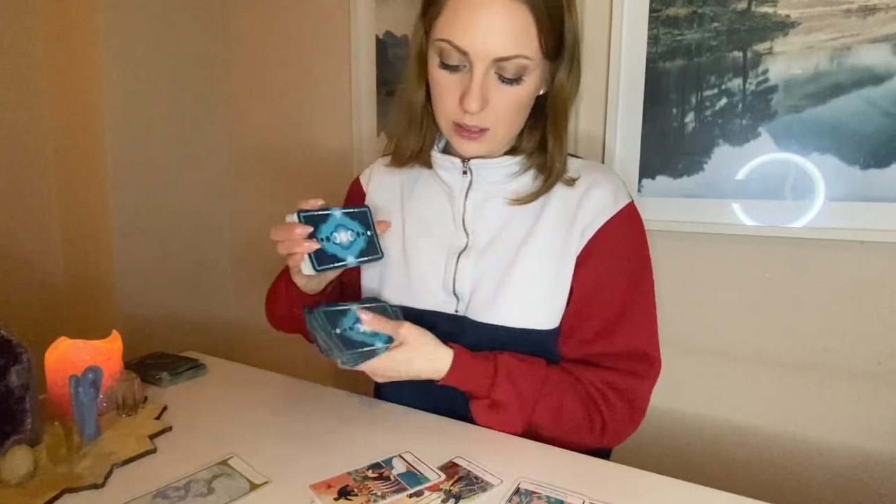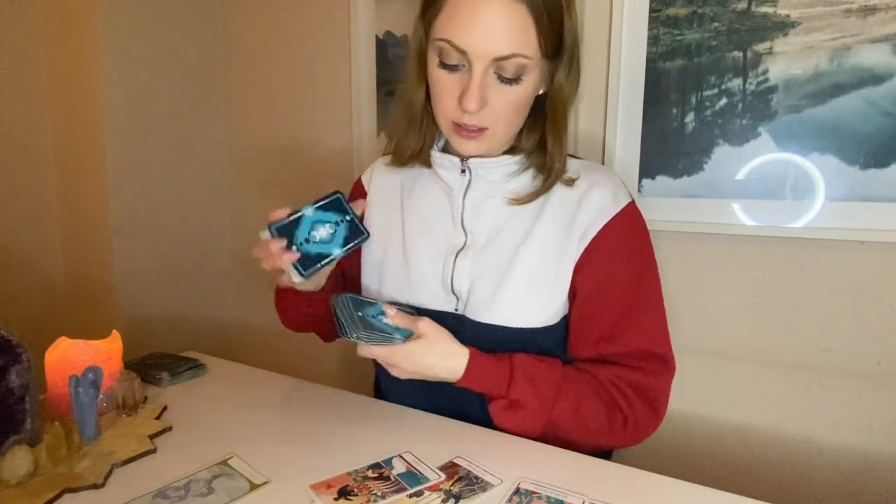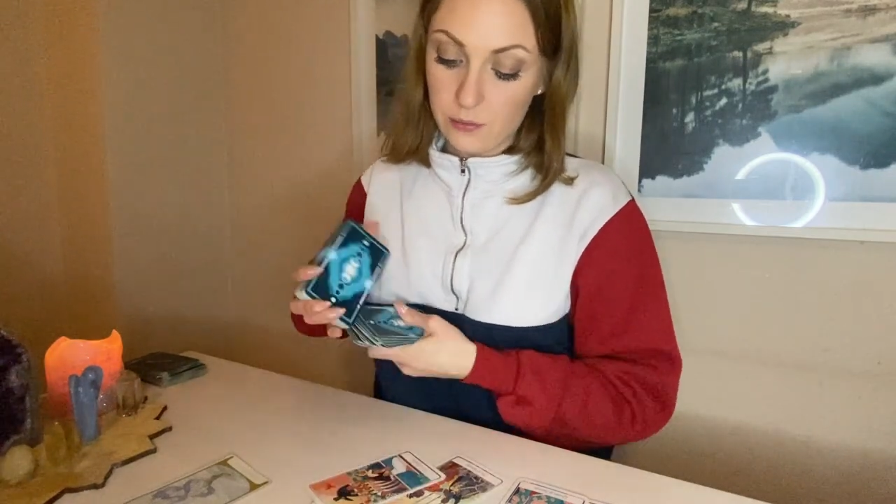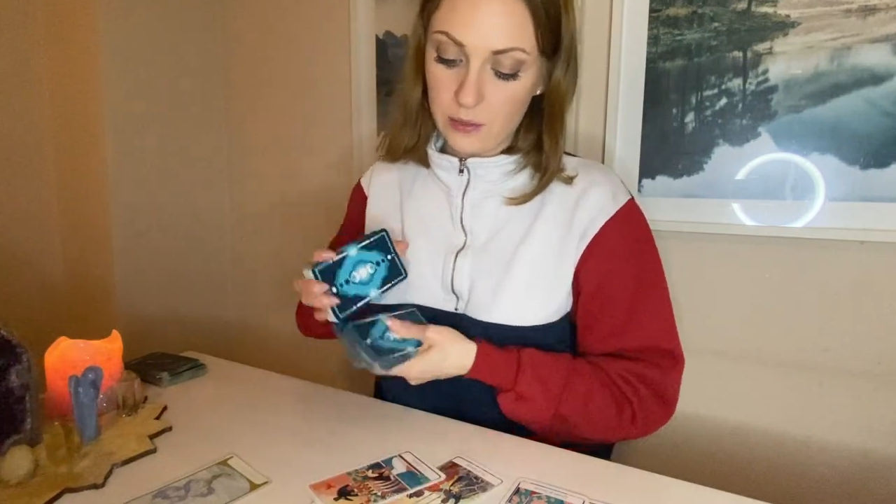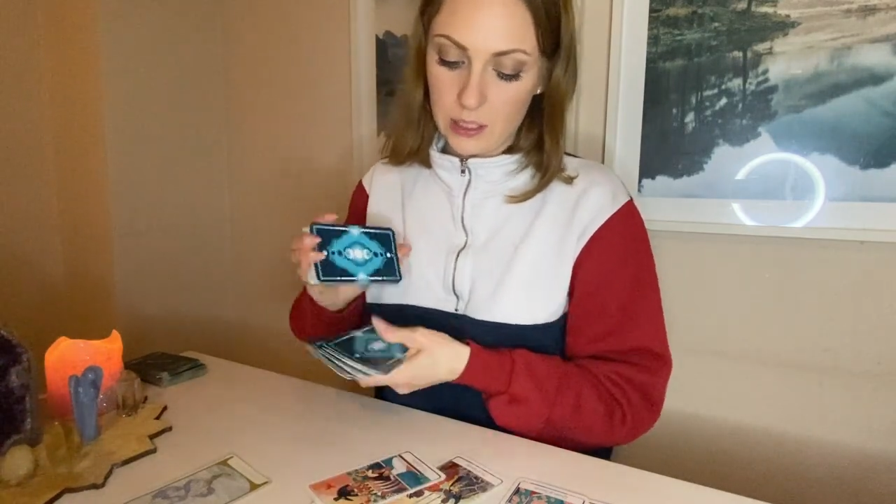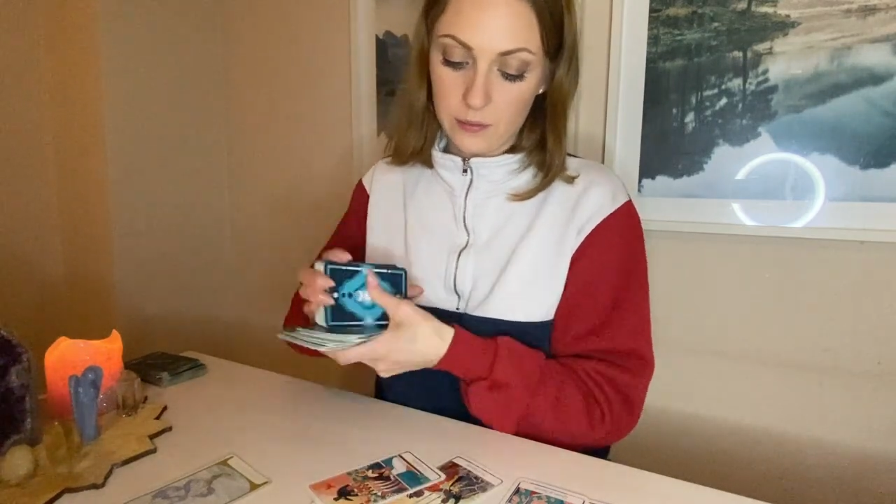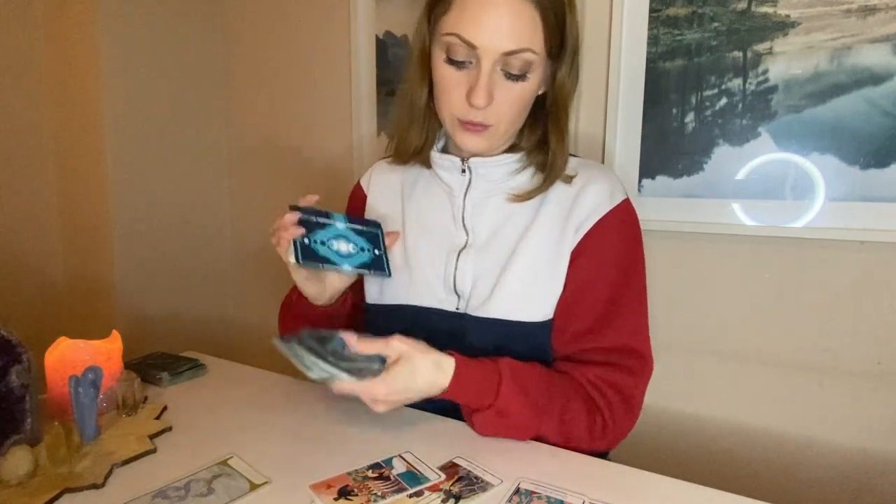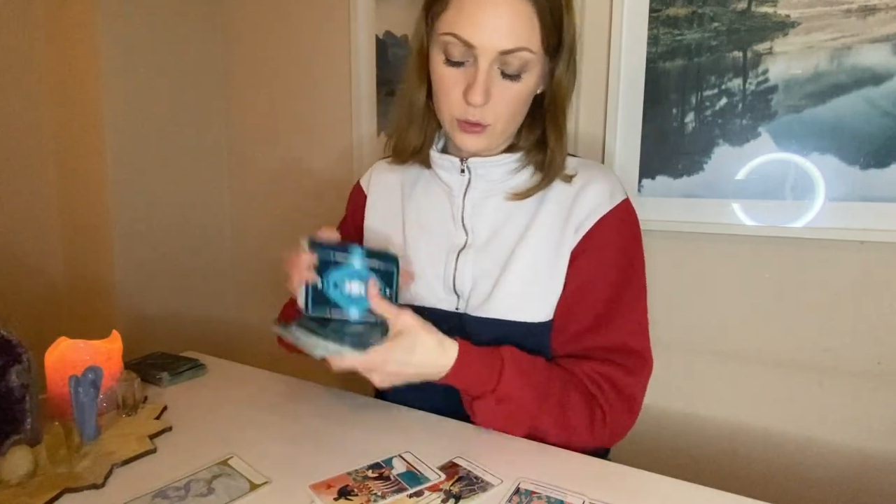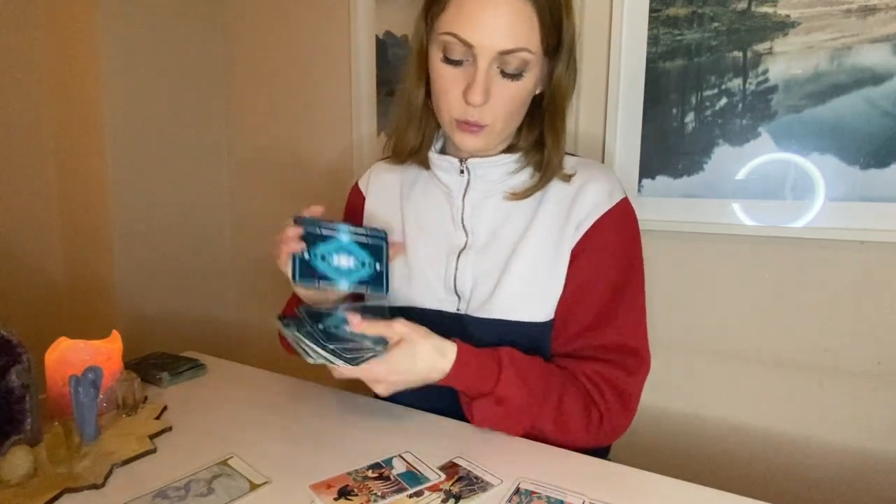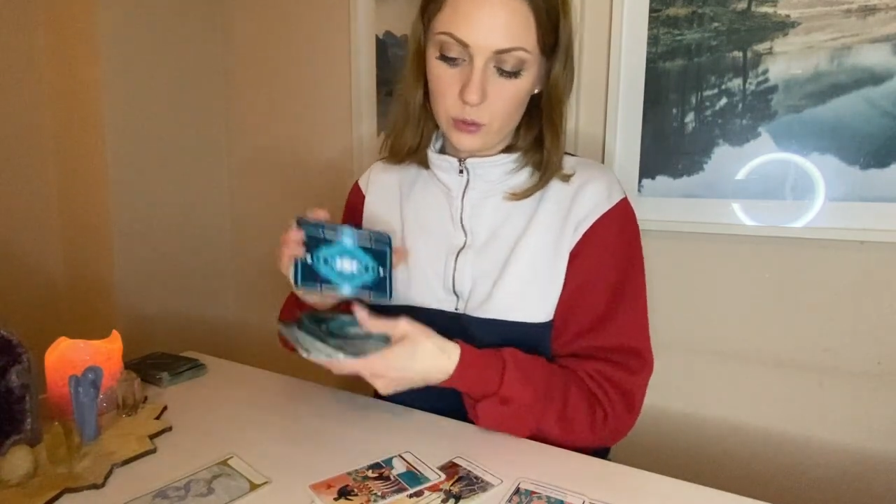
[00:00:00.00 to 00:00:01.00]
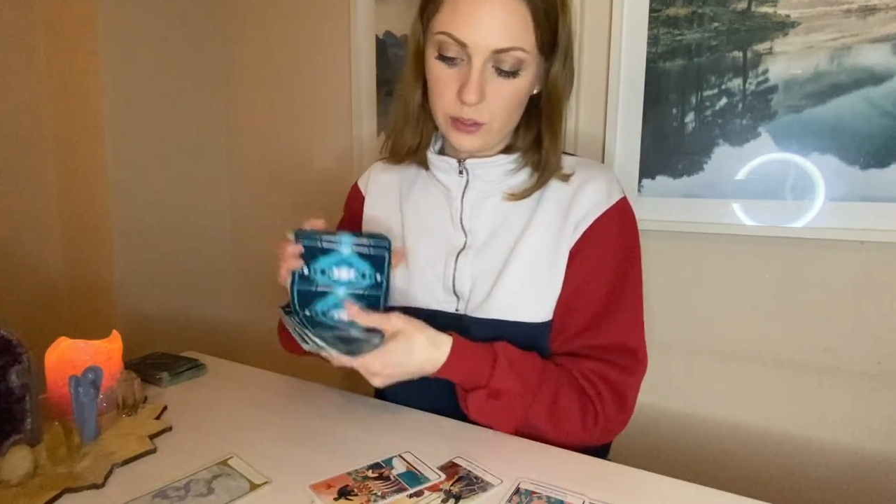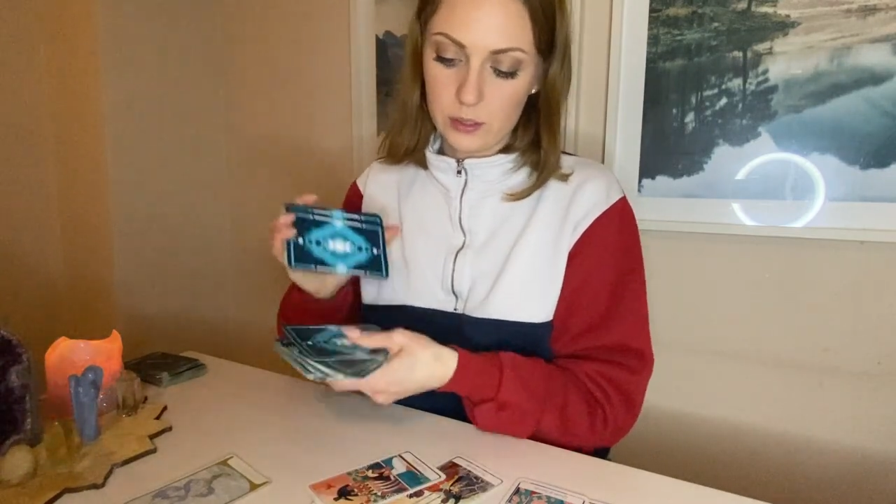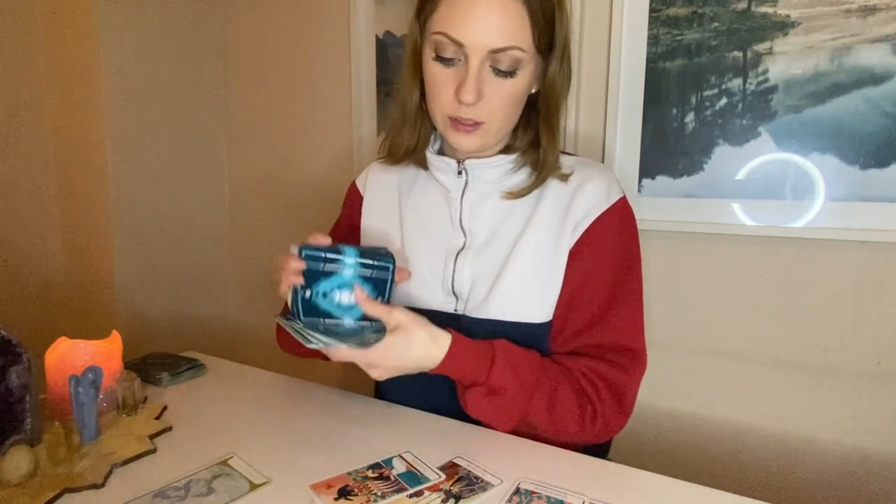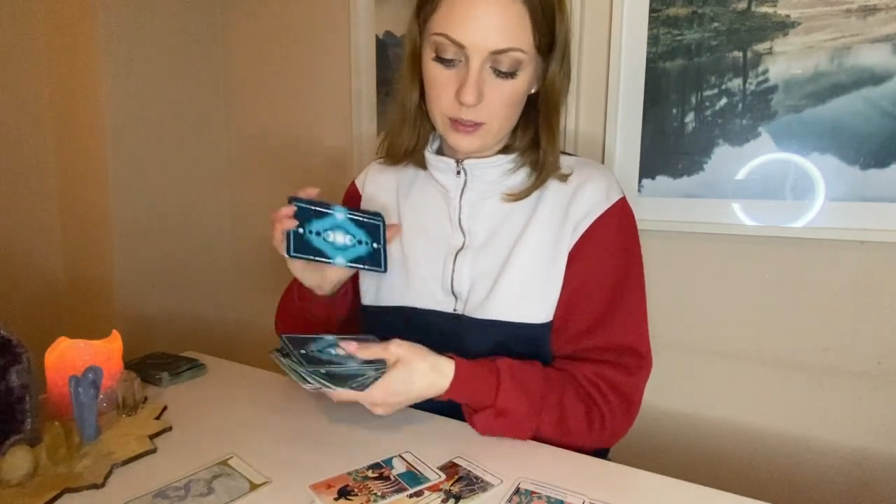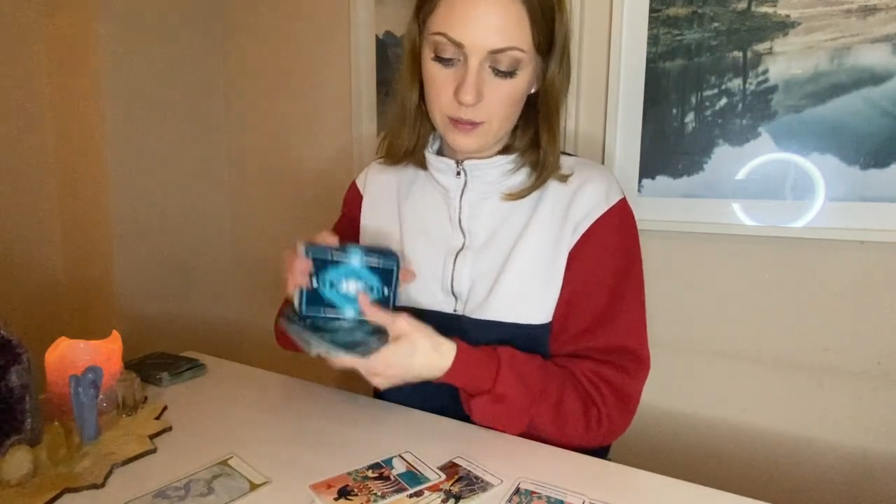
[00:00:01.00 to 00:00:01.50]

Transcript: the Five of Swords,